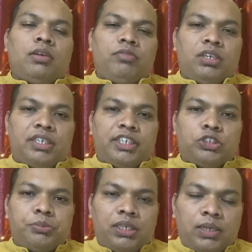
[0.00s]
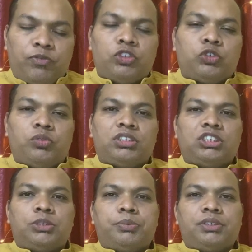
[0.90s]
We are trying to be helpful towards
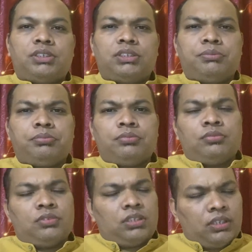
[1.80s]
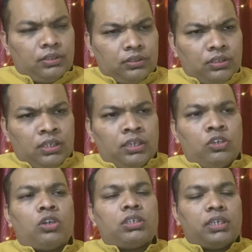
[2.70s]
this person and
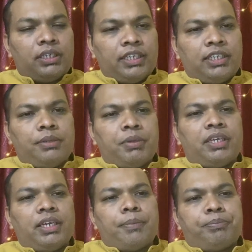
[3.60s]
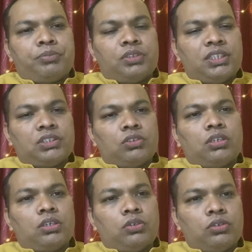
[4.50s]
not making up things on
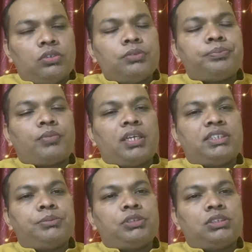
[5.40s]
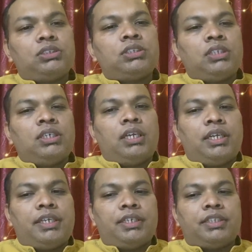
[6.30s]
our own assumptions
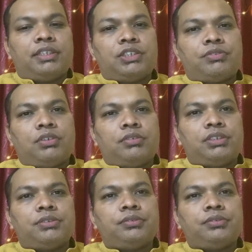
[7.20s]
and taking things forward.